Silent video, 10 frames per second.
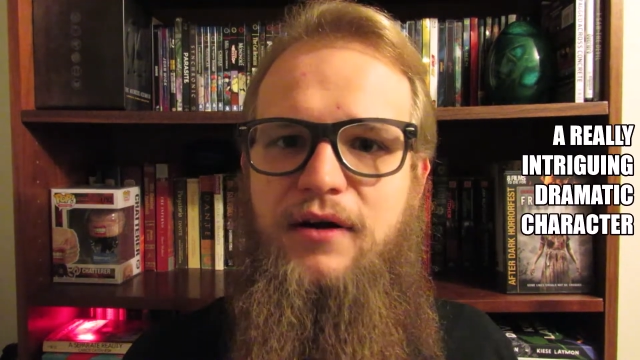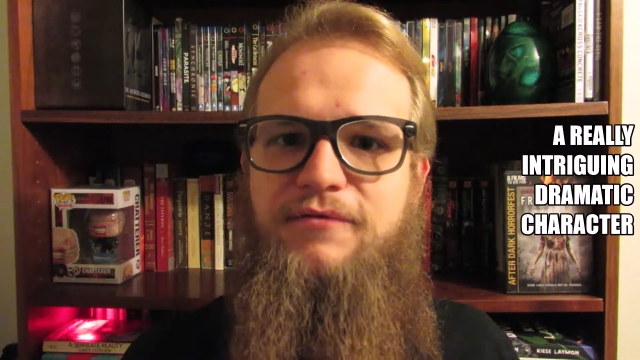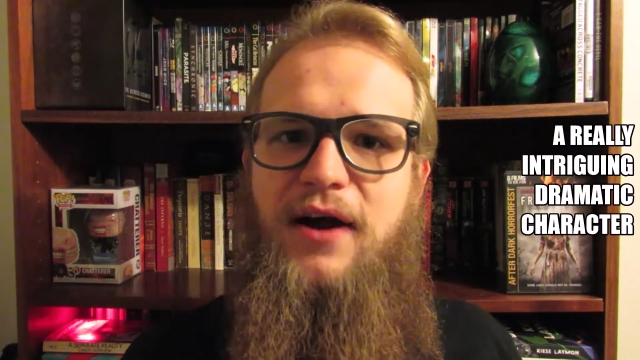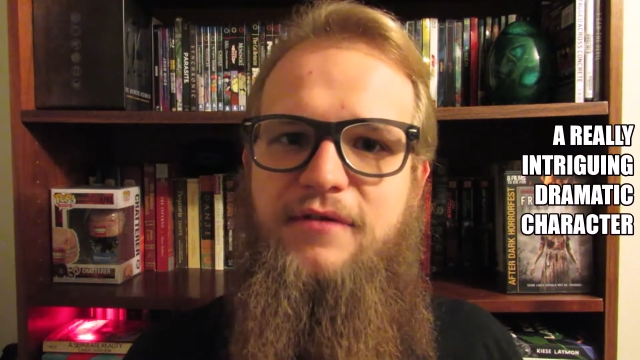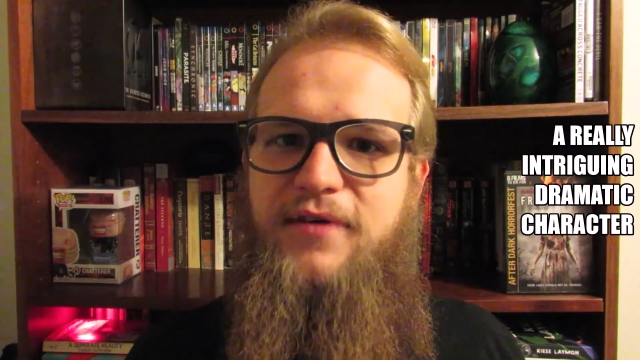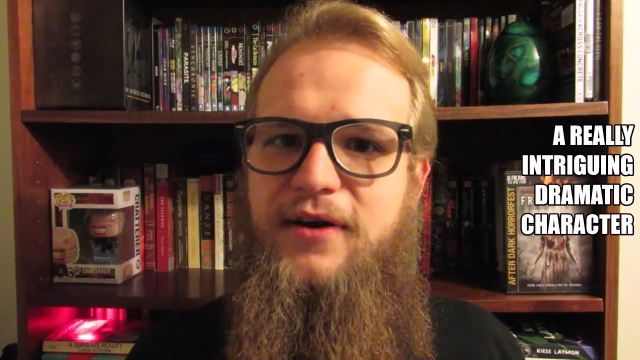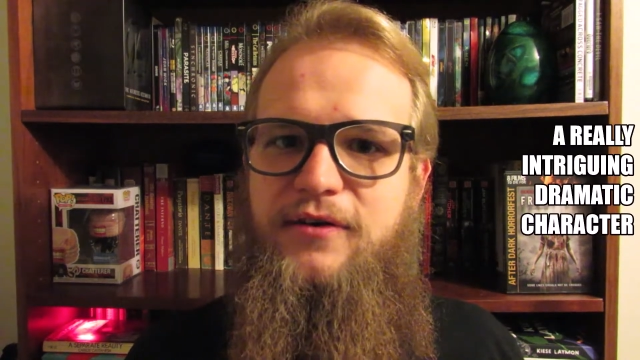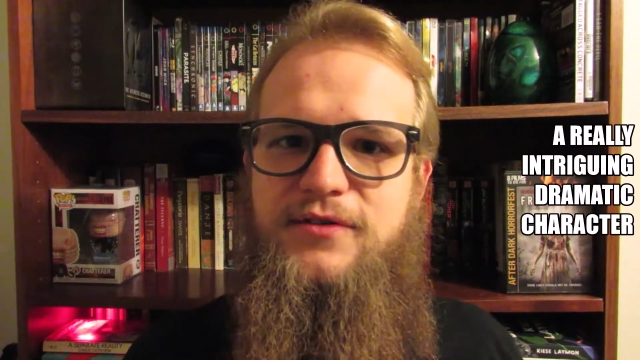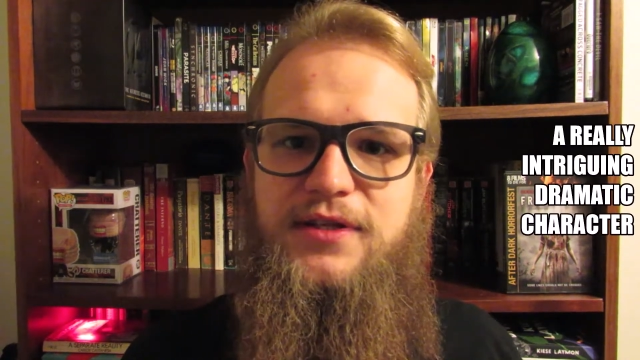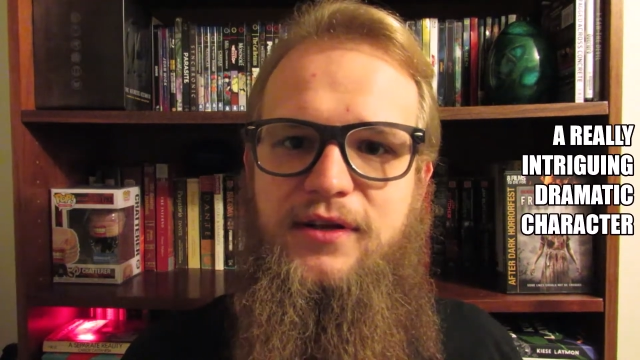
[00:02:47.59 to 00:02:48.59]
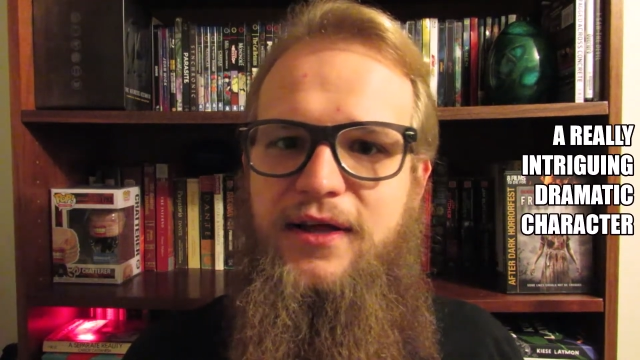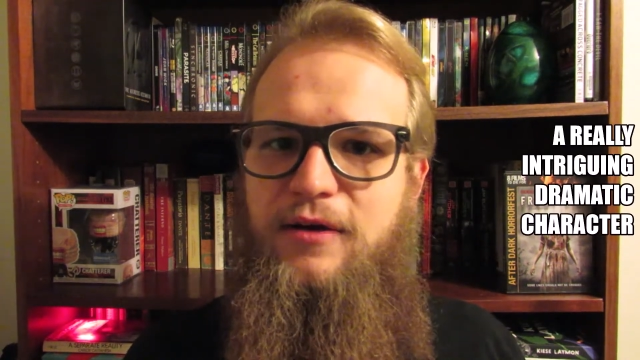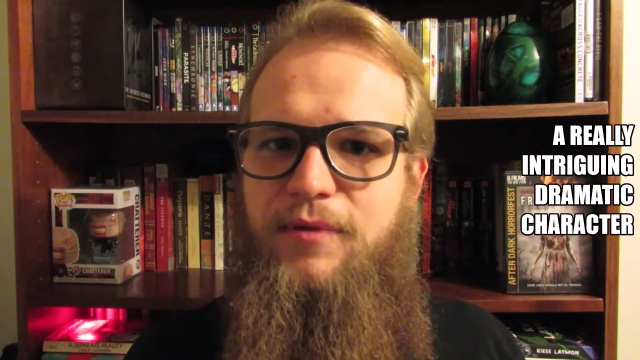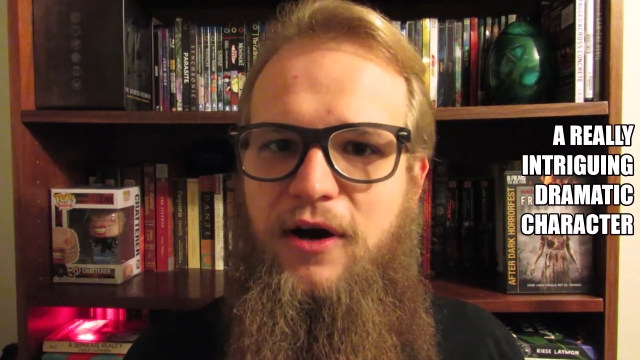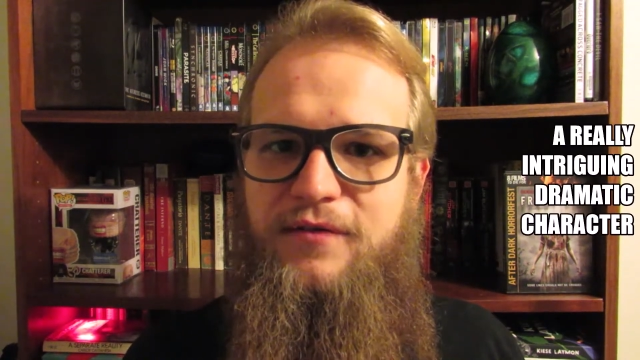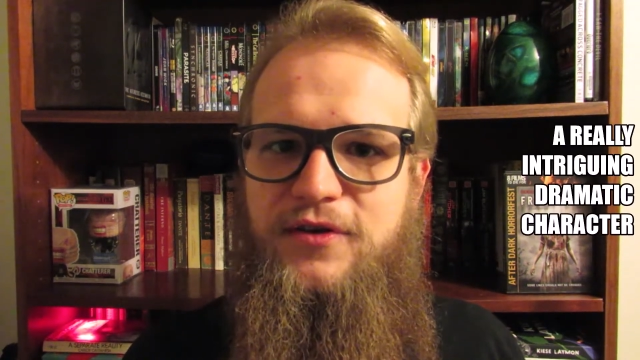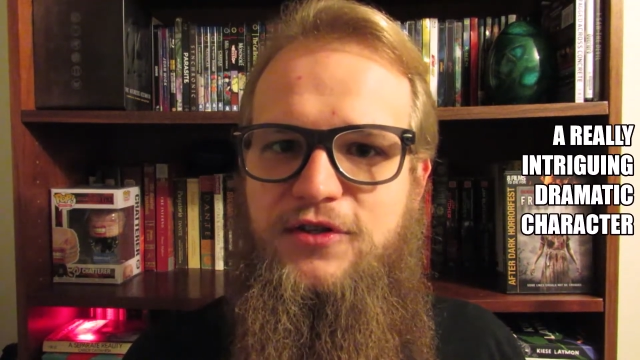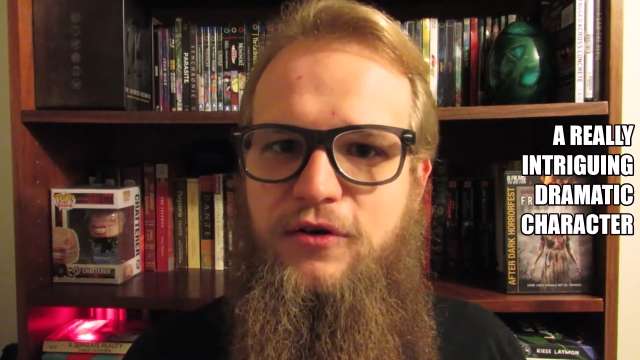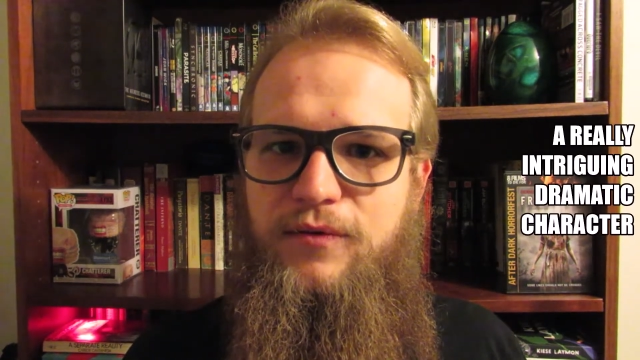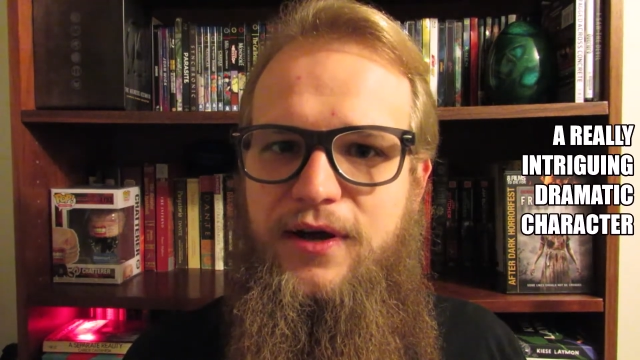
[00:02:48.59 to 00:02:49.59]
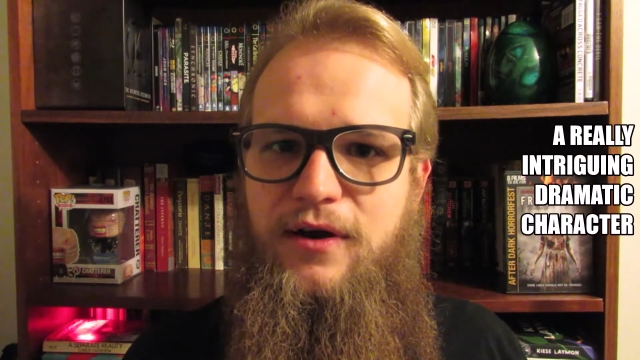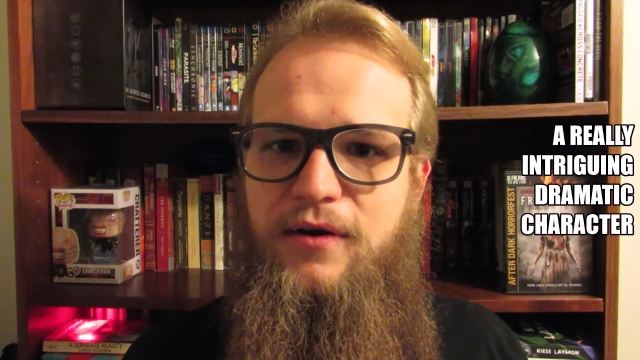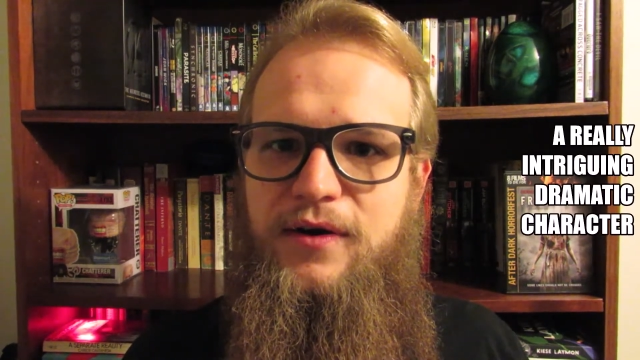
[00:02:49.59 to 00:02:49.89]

a firefighter who's in the later part of his career